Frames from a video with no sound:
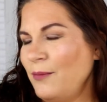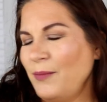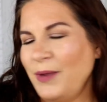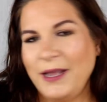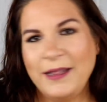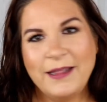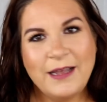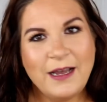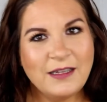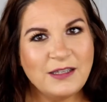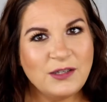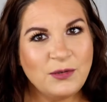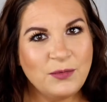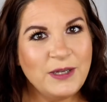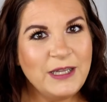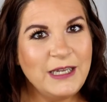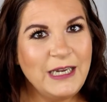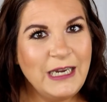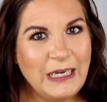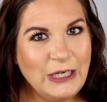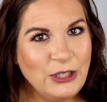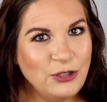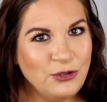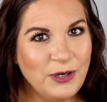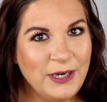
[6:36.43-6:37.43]
And that's
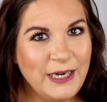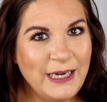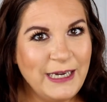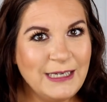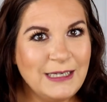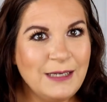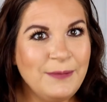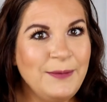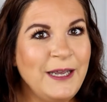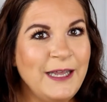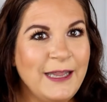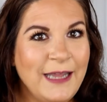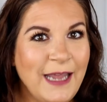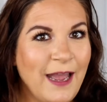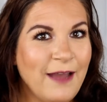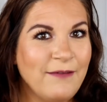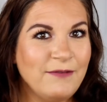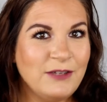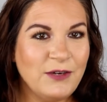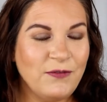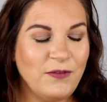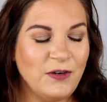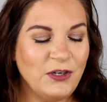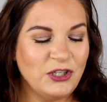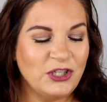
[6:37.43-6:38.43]
really intriguing to me, and they
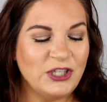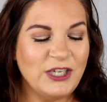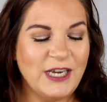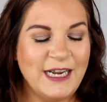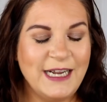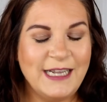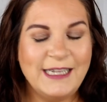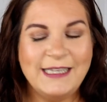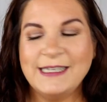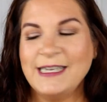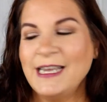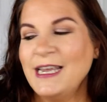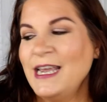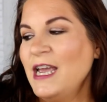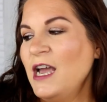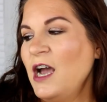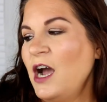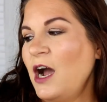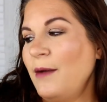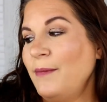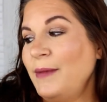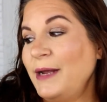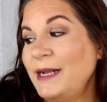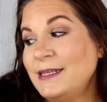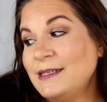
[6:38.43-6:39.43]
have different shades.
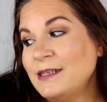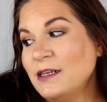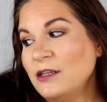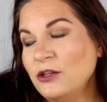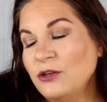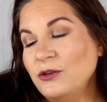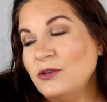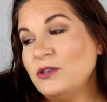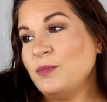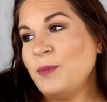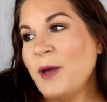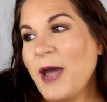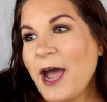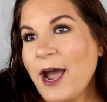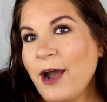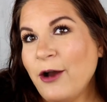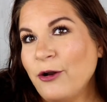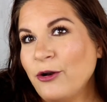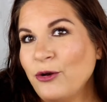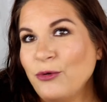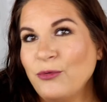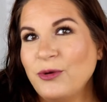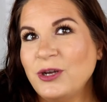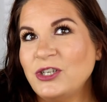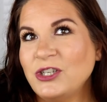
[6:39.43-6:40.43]
It's a loose
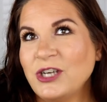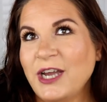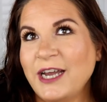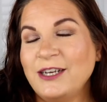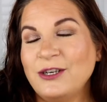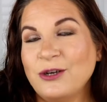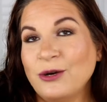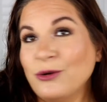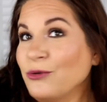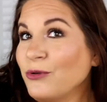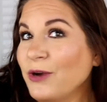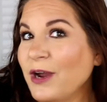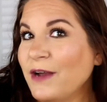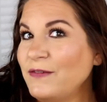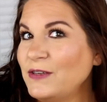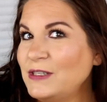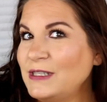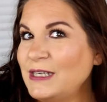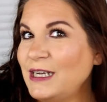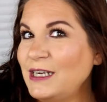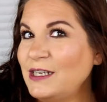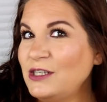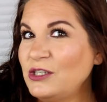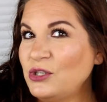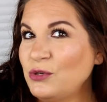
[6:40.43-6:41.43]
powder, which I don't
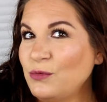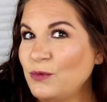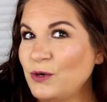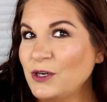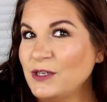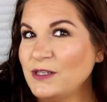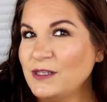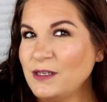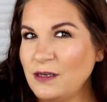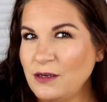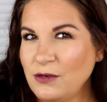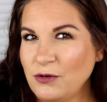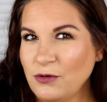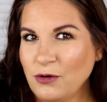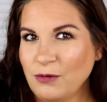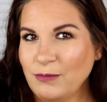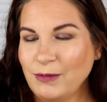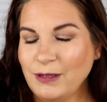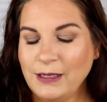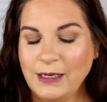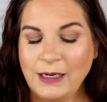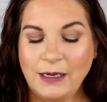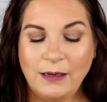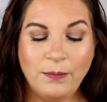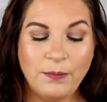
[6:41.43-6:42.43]
gravitate towards
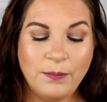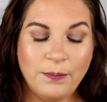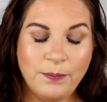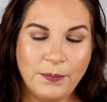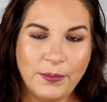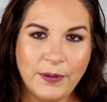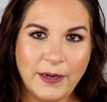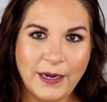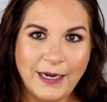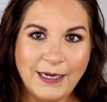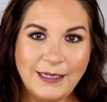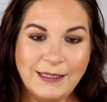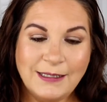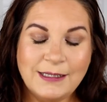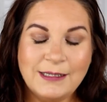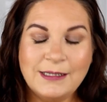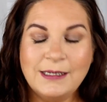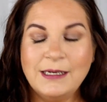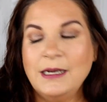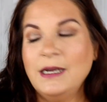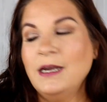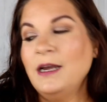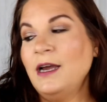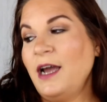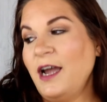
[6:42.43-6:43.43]
normally, but
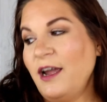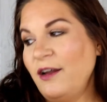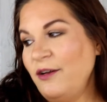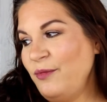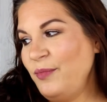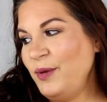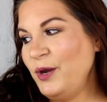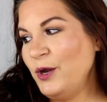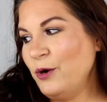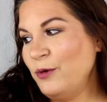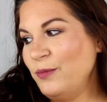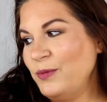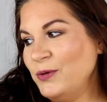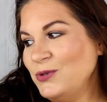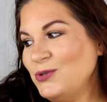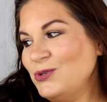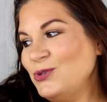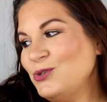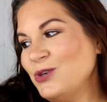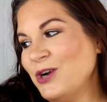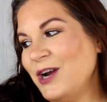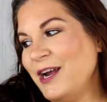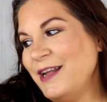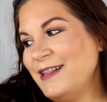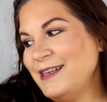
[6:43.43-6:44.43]
I would be open to
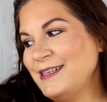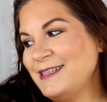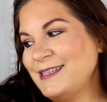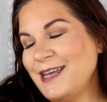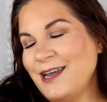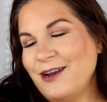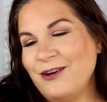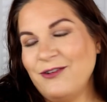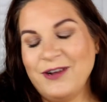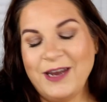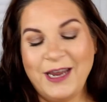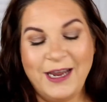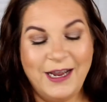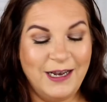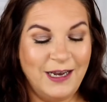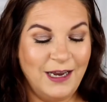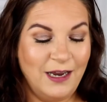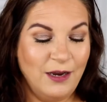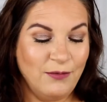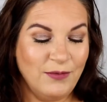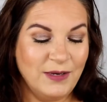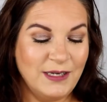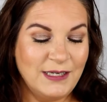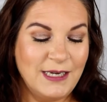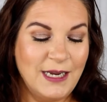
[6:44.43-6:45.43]
try this out, and
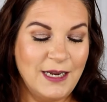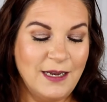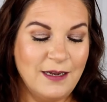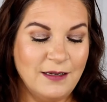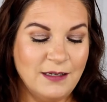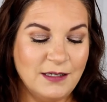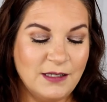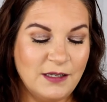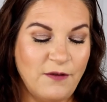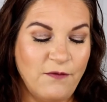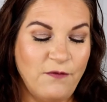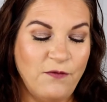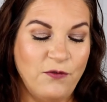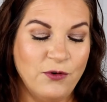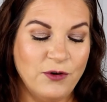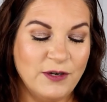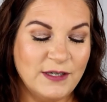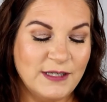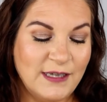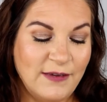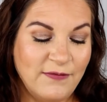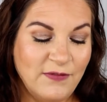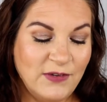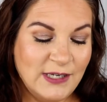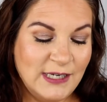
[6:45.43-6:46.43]
it retails for
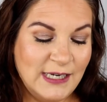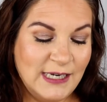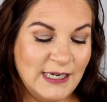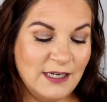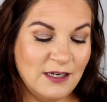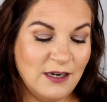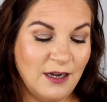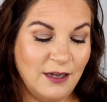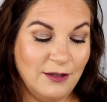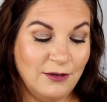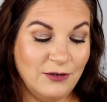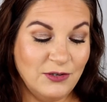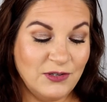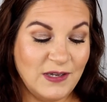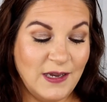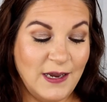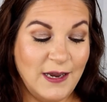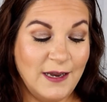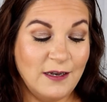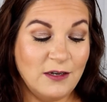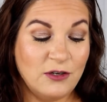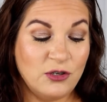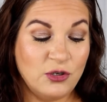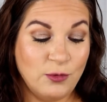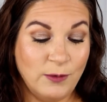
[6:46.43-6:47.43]

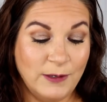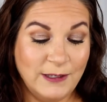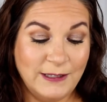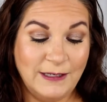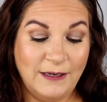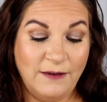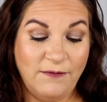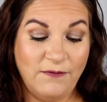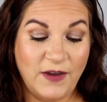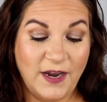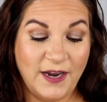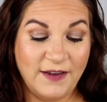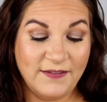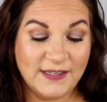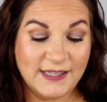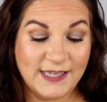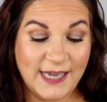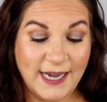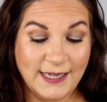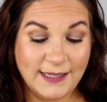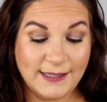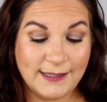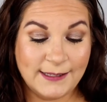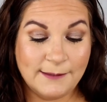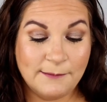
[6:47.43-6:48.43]

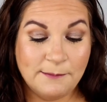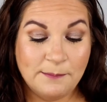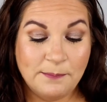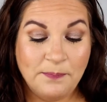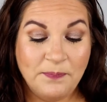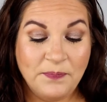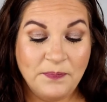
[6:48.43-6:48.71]
$17.25.